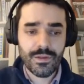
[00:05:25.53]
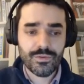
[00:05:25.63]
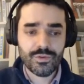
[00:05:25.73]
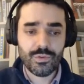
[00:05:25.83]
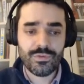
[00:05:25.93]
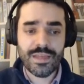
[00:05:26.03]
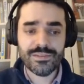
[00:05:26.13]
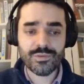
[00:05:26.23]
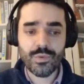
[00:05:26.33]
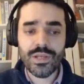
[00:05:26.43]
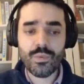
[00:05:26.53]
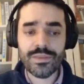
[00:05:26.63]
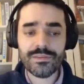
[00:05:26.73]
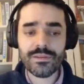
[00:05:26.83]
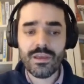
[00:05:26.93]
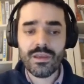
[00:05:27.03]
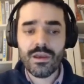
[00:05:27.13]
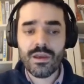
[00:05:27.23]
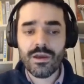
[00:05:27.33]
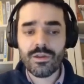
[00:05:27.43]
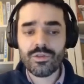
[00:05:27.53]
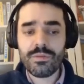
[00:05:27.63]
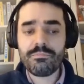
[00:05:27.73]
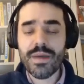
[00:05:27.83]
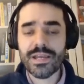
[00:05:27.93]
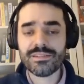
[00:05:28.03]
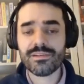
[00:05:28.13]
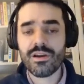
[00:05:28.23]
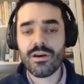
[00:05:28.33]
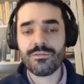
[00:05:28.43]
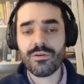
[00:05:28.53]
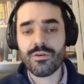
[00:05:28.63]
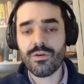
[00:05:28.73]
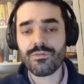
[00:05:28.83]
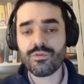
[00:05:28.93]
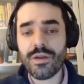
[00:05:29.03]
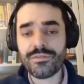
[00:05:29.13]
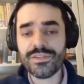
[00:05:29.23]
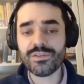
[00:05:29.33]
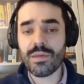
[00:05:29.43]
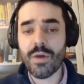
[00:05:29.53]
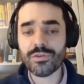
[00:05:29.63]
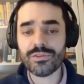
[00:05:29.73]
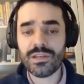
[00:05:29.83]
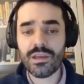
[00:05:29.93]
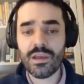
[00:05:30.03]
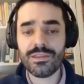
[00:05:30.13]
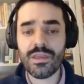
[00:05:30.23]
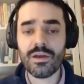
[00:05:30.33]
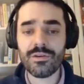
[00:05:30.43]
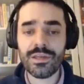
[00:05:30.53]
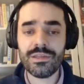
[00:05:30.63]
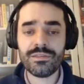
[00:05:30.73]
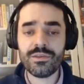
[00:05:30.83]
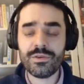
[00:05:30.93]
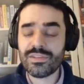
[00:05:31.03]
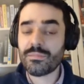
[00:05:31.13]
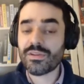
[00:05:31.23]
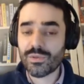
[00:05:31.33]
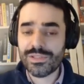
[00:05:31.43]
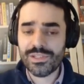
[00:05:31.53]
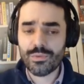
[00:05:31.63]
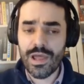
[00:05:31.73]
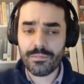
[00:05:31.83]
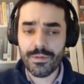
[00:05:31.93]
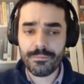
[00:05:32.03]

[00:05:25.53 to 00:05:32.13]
So that's really what the impact of graph is all about in the cybersecurity realm.